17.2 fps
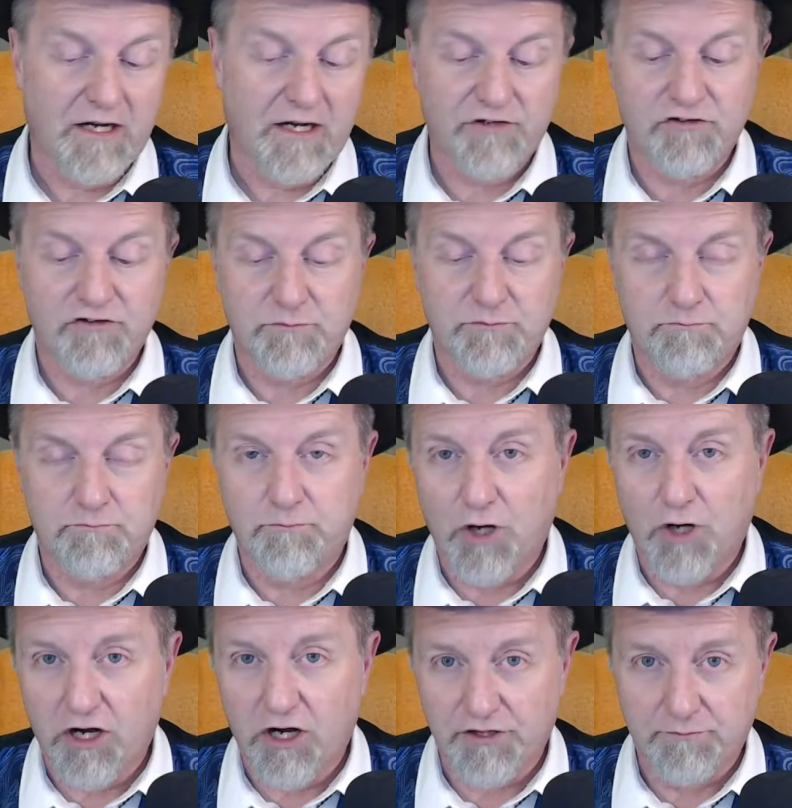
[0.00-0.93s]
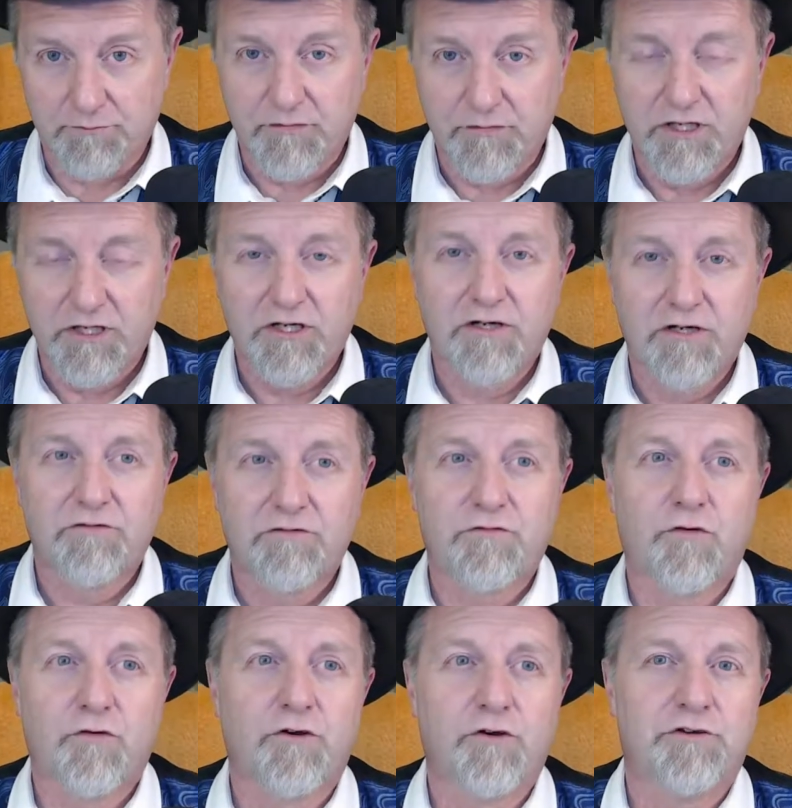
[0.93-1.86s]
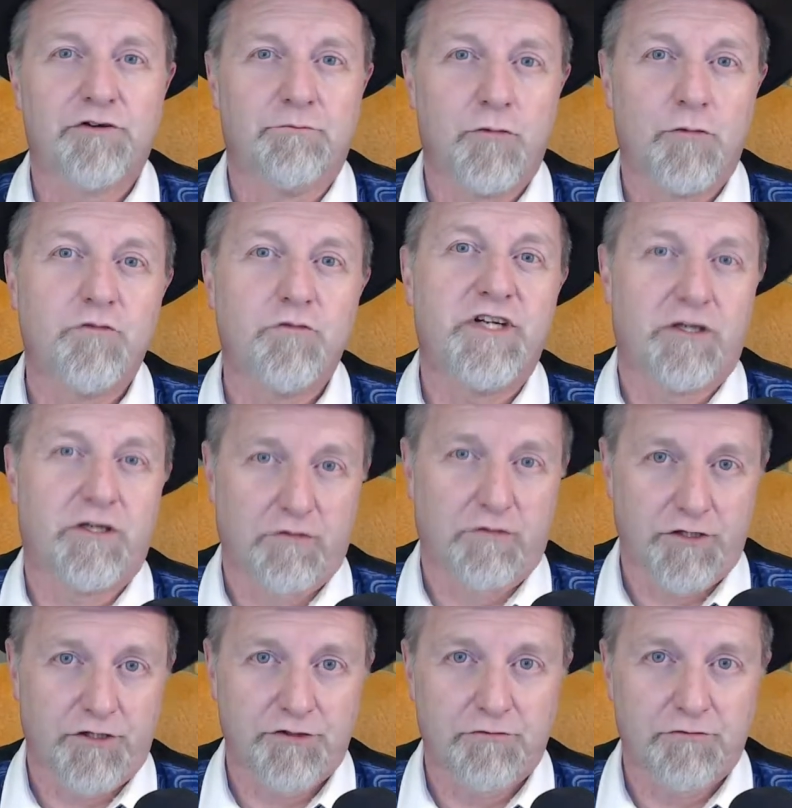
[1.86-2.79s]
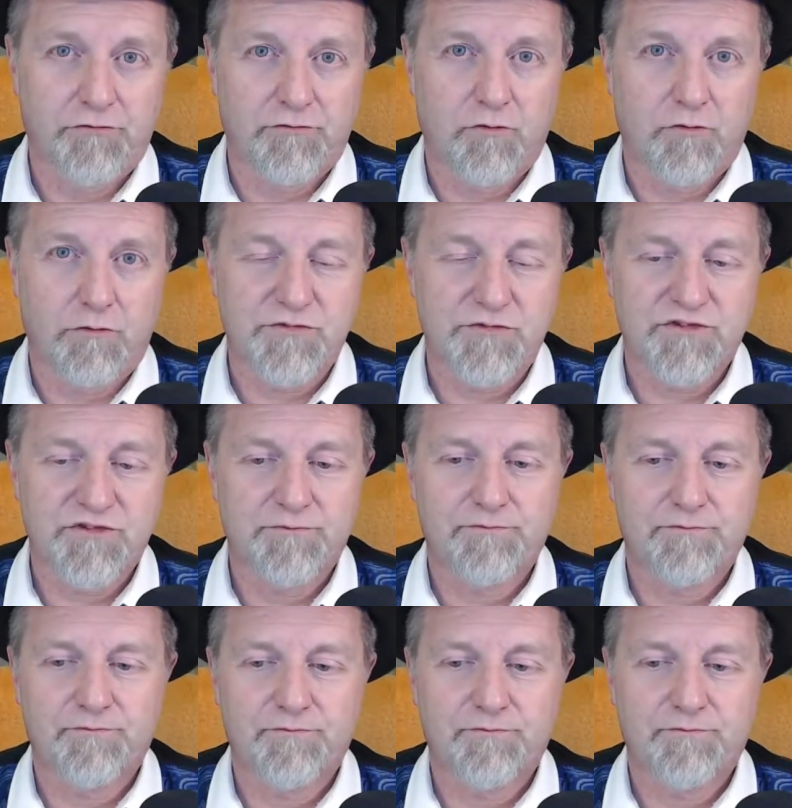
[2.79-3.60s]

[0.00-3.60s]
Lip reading: actually bought them for the movie era uniforms.